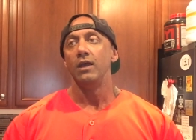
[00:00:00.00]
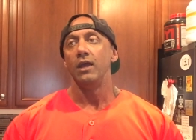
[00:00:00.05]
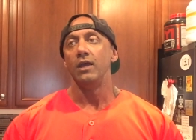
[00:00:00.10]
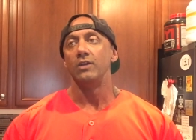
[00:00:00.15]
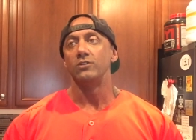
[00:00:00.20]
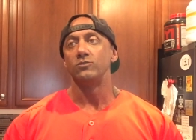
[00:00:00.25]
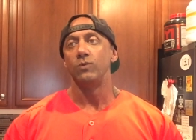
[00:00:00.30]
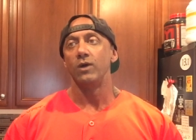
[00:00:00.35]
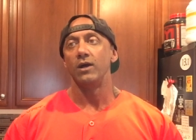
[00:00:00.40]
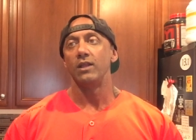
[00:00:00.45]

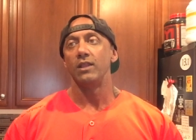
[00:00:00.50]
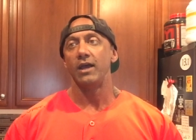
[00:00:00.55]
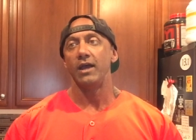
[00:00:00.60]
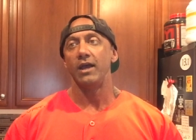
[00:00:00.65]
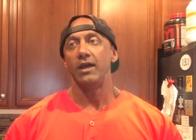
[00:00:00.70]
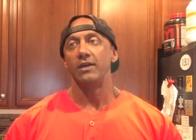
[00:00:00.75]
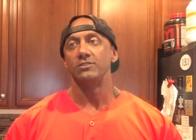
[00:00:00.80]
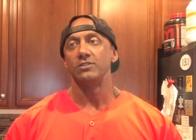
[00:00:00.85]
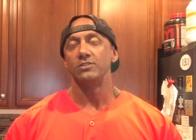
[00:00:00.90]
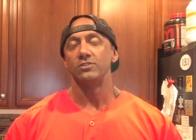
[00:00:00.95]
as well
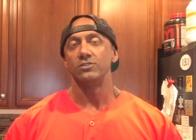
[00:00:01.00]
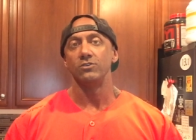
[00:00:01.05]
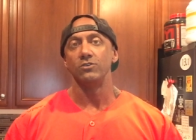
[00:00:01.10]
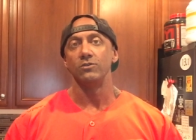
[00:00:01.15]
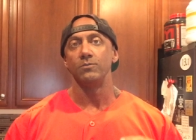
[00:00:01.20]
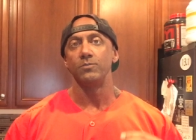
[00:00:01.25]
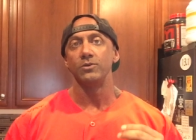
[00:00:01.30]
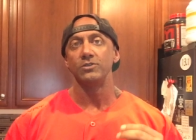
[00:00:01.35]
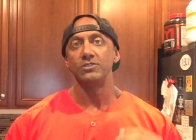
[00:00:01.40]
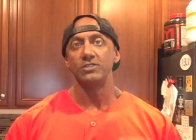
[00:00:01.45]
as a
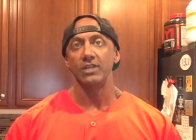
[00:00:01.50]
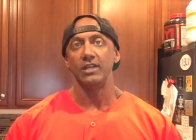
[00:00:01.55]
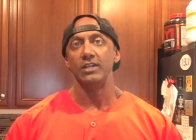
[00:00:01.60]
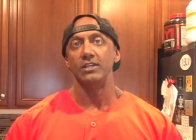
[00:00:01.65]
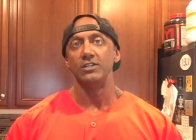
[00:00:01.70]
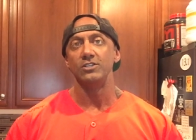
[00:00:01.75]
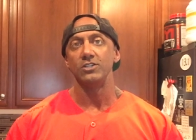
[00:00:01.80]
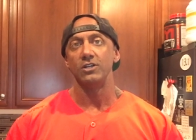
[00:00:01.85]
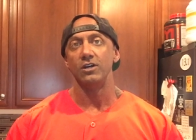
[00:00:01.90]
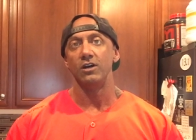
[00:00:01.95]
certain
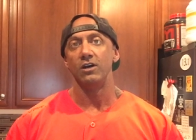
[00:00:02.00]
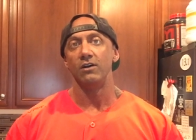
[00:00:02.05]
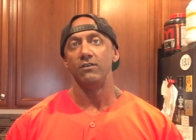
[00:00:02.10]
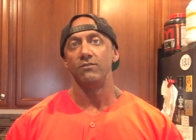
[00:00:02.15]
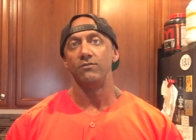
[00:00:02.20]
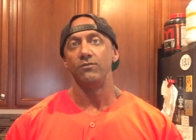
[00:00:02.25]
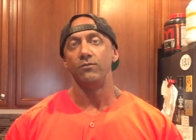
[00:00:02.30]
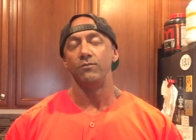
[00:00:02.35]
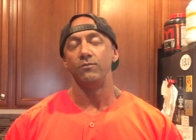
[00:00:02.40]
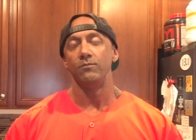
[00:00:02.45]
percentage
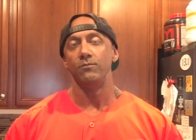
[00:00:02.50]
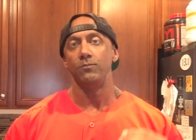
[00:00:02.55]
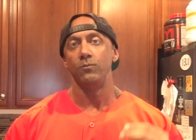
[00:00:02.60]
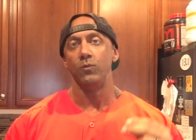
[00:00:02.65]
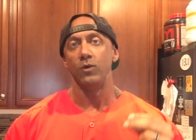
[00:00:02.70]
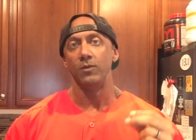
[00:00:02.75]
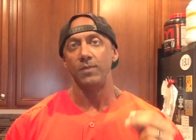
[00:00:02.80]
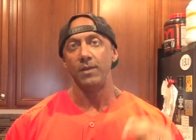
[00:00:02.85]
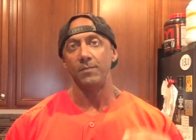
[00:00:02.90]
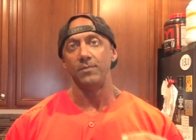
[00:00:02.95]
of
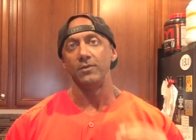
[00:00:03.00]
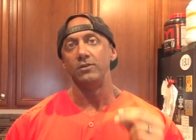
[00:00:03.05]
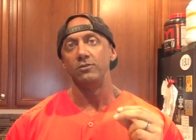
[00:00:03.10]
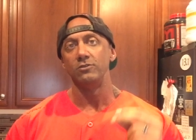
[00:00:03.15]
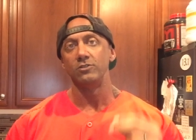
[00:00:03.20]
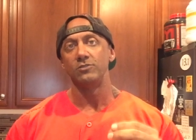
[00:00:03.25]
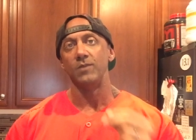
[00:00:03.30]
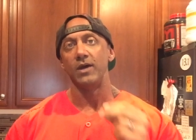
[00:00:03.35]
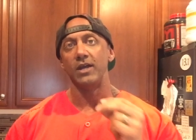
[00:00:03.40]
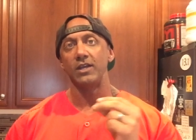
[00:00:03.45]
when people
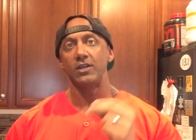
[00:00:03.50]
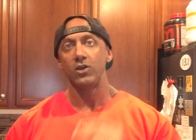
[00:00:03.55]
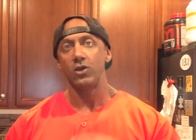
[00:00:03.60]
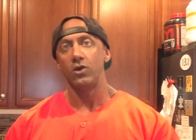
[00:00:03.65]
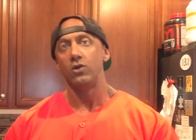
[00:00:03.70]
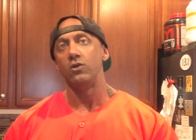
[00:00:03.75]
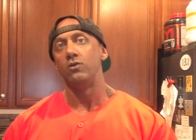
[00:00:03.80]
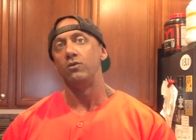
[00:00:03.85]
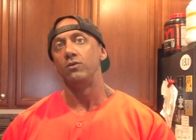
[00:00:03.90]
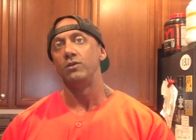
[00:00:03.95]
used my
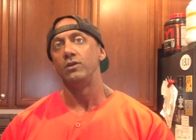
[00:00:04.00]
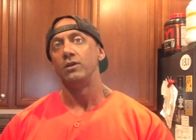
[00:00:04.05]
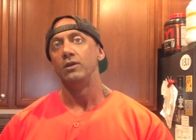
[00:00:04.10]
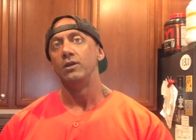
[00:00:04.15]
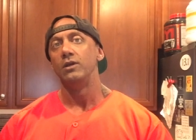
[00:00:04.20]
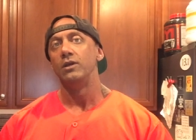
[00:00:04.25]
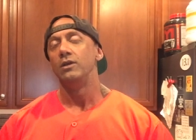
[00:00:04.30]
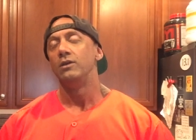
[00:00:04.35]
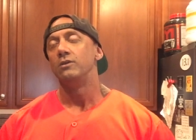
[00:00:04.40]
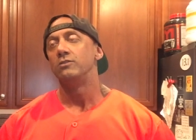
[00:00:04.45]
code
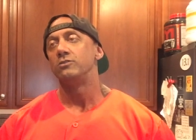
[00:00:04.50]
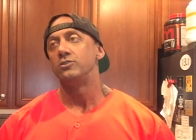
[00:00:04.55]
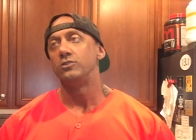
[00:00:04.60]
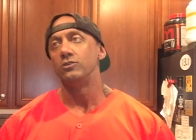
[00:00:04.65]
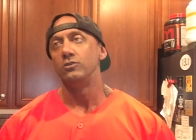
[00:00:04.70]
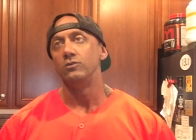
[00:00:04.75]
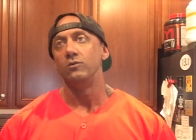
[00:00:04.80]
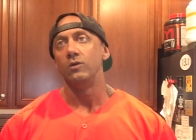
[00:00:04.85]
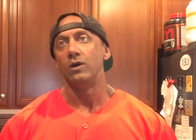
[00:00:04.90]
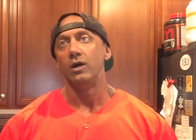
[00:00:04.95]

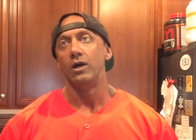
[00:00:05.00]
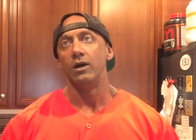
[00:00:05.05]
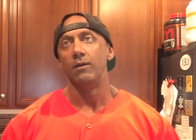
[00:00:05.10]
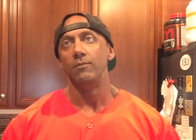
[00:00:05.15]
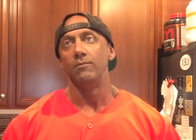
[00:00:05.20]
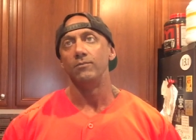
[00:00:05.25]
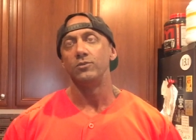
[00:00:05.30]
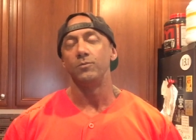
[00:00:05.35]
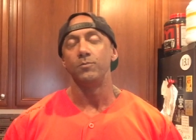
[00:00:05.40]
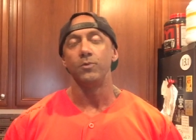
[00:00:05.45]
to,
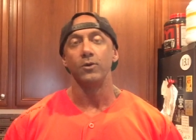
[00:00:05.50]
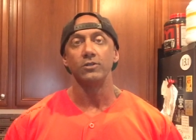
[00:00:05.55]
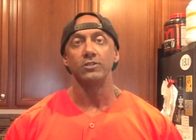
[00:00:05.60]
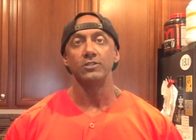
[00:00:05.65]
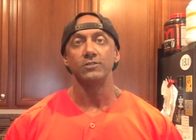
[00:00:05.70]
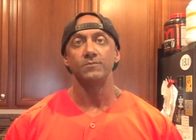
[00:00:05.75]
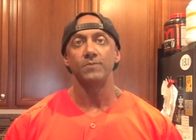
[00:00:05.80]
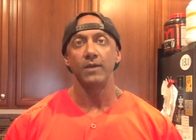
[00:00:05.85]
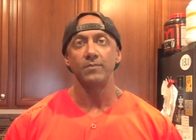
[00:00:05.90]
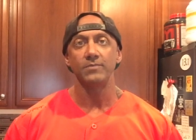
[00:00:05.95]
um, to
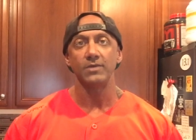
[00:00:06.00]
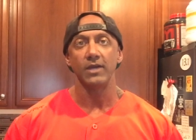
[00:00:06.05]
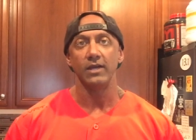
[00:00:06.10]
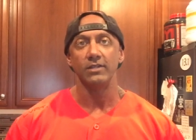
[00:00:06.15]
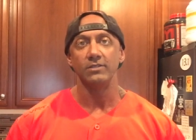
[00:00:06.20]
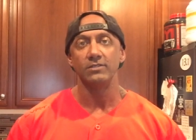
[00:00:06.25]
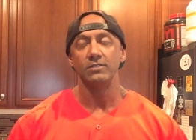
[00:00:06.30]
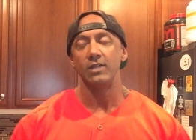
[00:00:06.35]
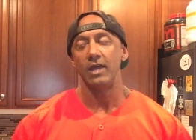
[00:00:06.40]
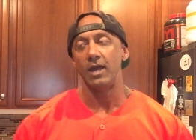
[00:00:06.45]
purchase
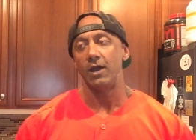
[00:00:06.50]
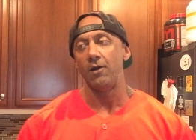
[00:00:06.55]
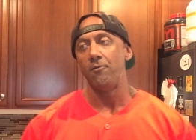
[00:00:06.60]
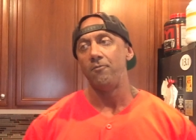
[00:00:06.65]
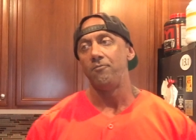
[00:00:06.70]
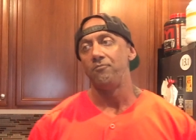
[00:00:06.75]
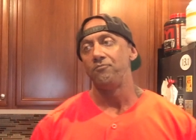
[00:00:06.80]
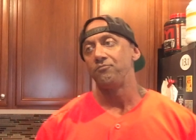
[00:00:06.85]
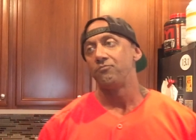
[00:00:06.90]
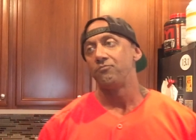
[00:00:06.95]
peptides. Now,